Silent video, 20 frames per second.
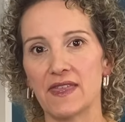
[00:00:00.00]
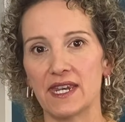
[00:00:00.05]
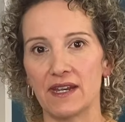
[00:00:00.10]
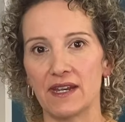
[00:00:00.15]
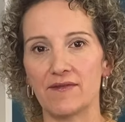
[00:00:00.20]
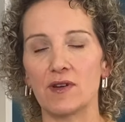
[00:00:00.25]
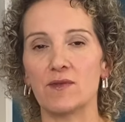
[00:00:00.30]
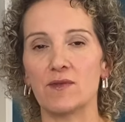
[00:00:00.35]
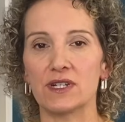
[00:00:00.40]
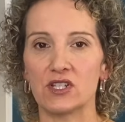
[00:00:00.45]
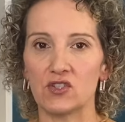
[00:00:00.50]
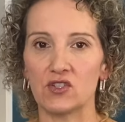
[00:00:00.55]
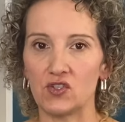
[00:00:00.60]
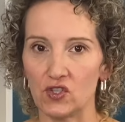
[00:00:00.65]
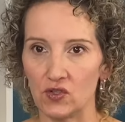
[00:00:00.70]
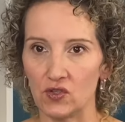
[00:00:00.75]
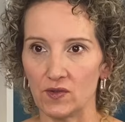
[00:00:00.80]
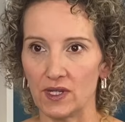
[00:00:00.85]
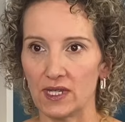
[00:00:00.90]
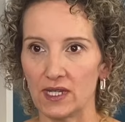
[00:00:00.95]
that everyone is
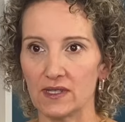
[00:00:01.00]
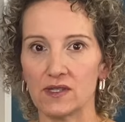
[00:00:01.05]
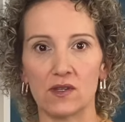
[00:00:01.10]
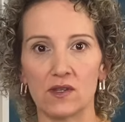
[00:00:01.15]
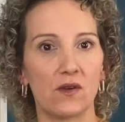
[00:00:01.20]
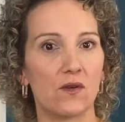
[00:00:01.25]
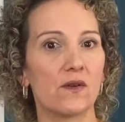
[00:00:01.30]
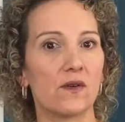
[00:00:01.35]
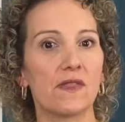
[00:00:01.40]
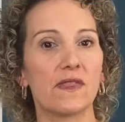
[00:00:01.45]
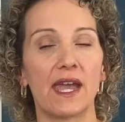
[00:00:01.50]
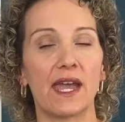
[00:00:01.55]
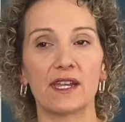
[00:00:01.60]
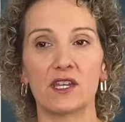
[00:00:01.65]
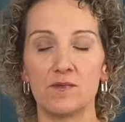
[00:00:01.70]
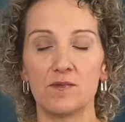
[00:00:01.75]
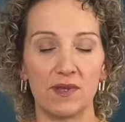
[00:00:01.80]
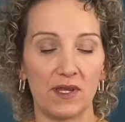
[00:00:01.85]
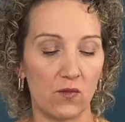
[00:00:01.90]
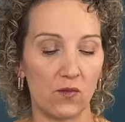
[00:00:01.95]
doing, so that
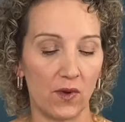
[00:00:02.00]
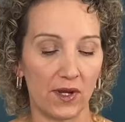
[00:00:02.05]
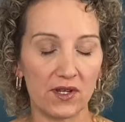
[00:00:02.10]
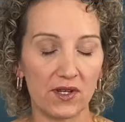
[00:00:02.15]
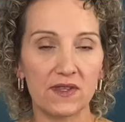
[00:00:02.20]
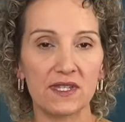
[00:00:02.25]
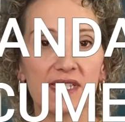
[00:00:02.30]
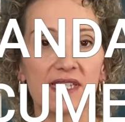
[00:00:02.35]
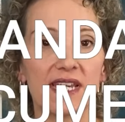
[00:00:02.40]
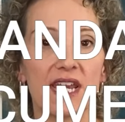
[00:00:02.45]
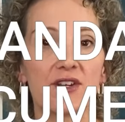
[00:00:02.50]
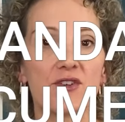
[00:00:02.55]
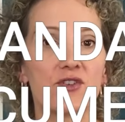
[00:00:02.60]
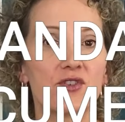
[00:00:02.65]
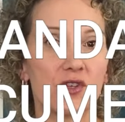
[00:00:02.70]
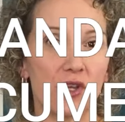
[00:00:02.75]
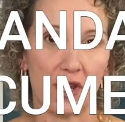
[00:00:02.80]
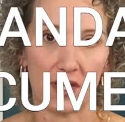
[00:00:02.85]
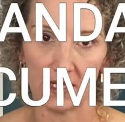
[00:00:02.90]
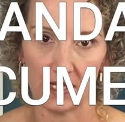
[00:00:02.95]
could be, what are the standard
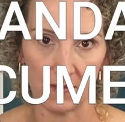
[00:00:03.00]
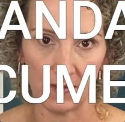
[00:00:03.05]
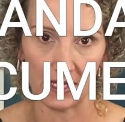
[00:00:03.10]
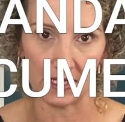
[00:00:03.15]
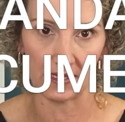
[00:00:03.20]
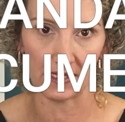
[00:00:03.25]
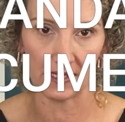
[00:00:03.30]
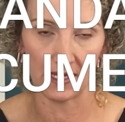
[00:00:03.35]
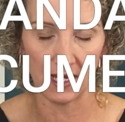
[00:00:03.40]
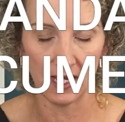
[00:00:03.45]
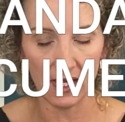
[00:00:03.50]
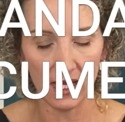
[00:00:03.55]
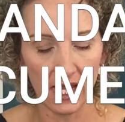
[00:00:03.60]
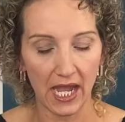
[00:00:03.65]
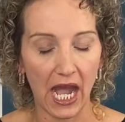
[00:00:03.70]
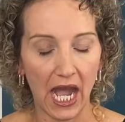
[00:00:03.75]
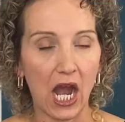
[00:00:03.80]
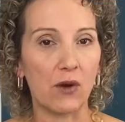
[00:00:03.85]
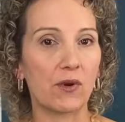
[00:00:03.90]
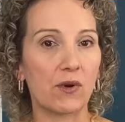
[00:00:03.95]
documents?
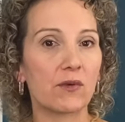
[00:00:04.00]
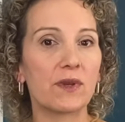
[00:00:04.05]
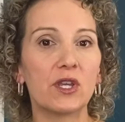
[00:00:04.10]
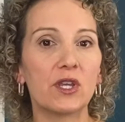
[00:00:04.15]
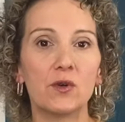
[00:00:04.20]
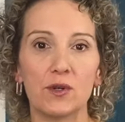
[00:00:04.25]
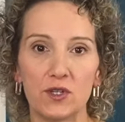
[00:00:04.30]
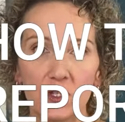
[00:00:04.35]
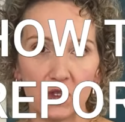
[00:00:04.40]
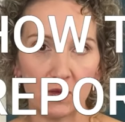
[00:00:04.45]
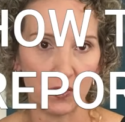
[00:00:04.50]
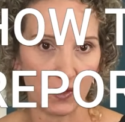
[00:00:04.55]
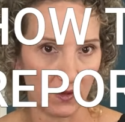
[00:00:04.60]
How are we going to be